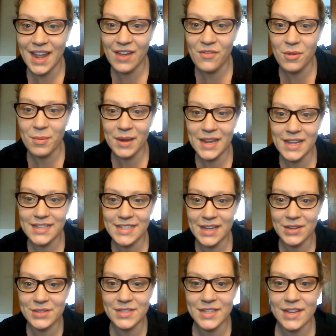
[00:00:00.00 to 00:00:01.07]
Hi everybody, it's
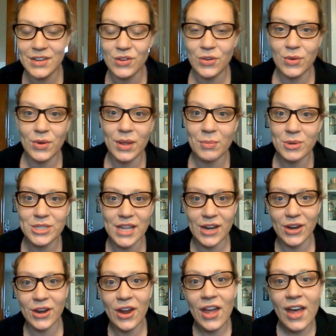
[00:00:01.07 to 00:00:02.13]
Allison, your unique
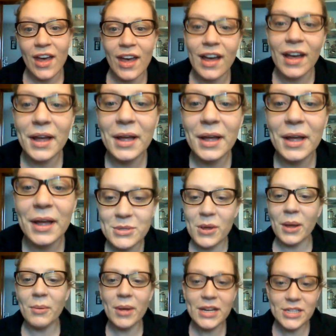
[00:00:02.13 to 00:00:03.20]
presenter. So
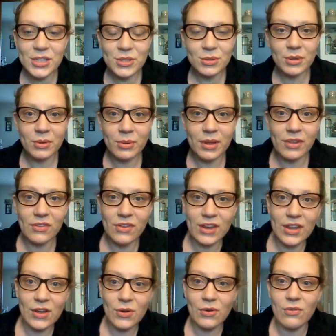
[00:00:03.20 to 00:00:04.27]
I wanted to do a quick
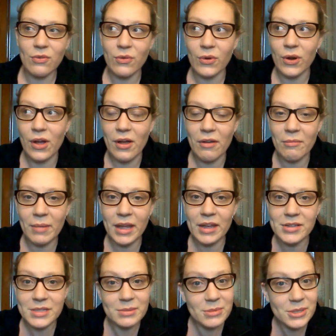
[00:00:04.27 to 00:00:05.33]
video for all my
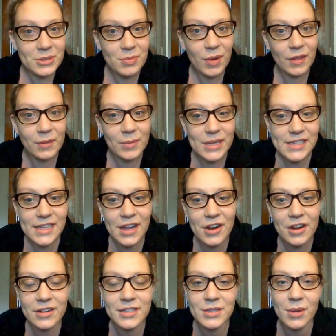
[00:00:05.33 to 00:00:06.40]
customers who bought the
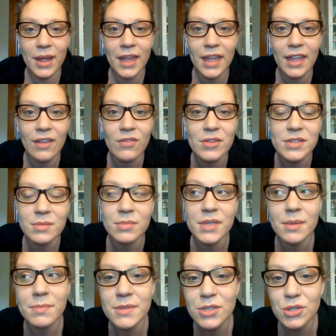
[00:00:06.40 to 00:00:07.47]
mascara so I can give you some
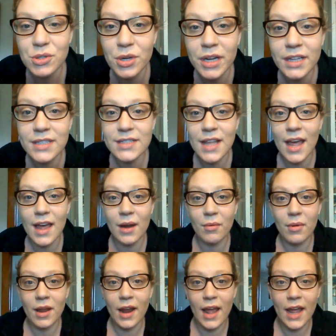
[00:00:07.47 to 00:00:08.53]
tips and tricks on
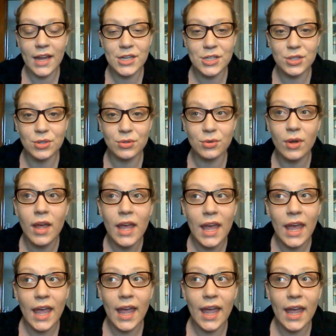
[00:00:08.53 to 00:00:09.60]
what I do
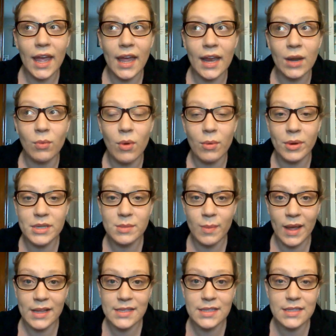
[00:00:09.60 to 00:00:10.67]
and what works
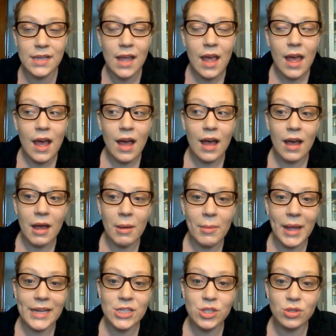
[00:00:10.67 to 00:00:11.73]
best.
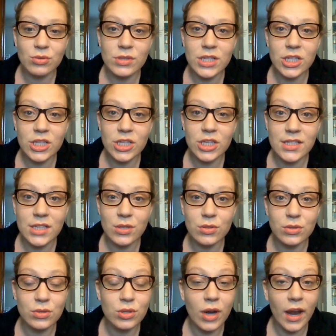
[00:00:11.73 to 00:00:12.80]
I do suggest that you
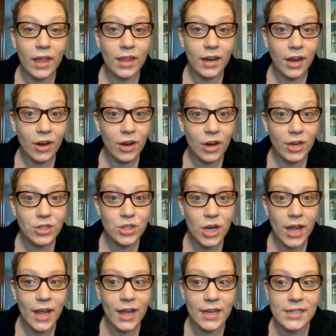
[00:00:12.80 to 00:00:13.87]
do trial and error and
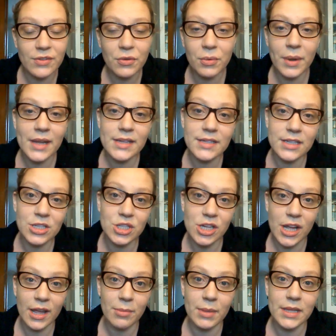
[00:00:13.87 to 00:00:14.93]
try different ways each
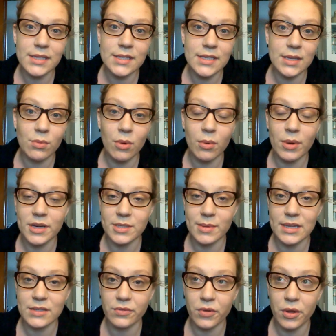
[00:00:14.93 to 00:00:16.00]
time and see what works
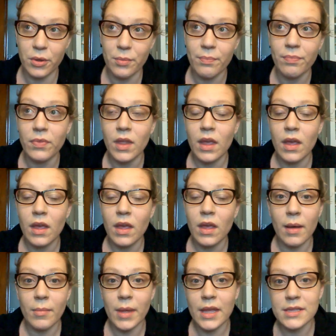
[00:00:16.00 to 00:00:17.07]
best for you.
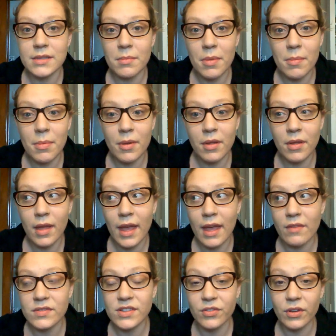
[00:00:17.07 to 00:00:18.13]
Because some people
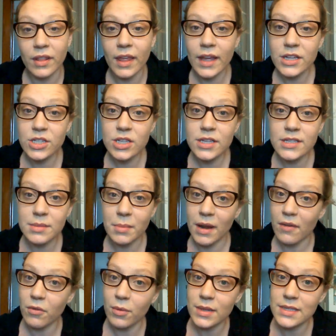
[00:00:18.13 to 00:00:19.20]
have different lashes. I mean,
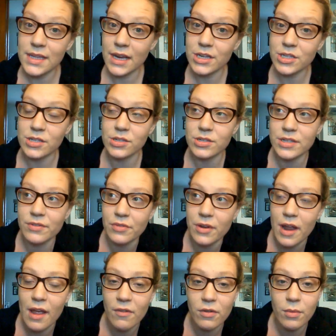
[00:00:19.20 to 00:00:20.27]
everyone's lashes are
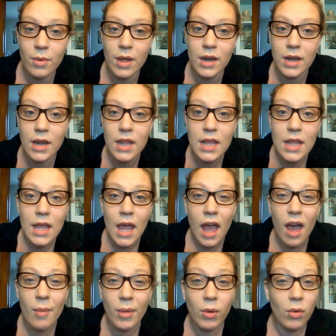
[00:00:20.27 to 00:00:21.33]
different. It
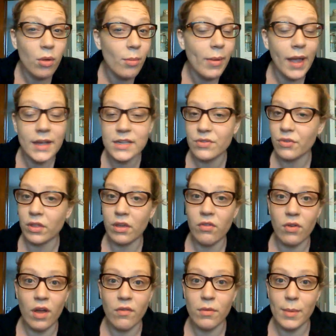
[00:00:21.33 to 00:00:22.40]
will apply differently
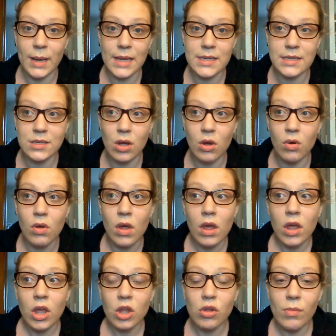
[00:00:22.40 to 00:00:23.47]
for everybody. So
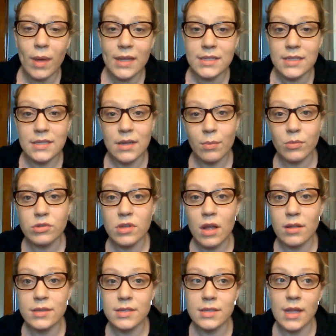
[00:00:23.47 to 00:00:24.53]
you may see some
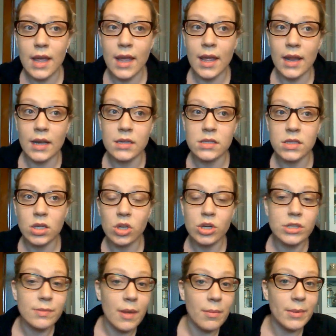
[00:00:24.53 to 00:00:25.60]
results and
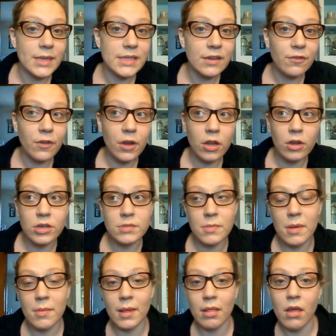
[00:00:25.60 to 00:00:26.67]
yours may be different. Yours
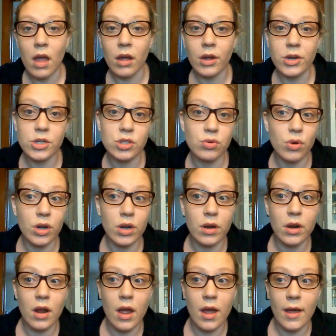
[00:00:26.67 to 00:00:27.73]
may be longer,
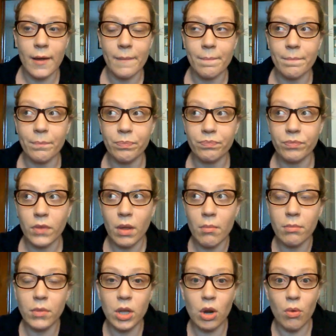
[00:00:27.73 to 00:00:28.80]
shorter,
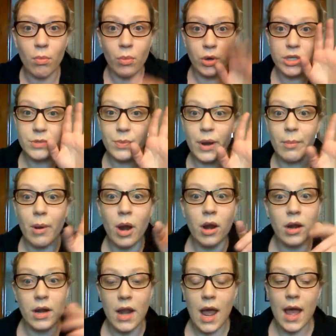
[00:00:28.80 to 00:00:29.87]
more spread
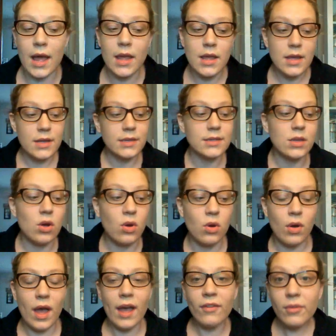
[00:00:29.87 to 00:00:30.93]
apart, not.
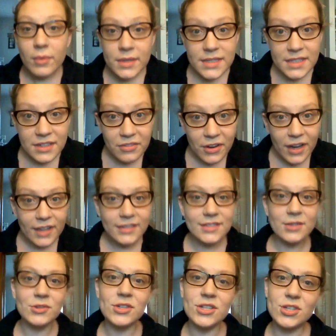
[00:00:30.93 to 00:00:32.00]
So everyone's different.
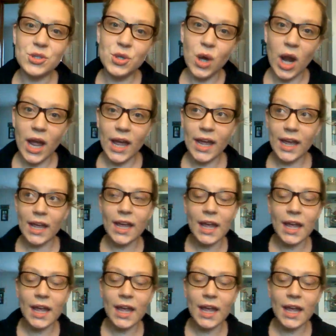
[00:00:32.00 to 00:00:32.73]
So just try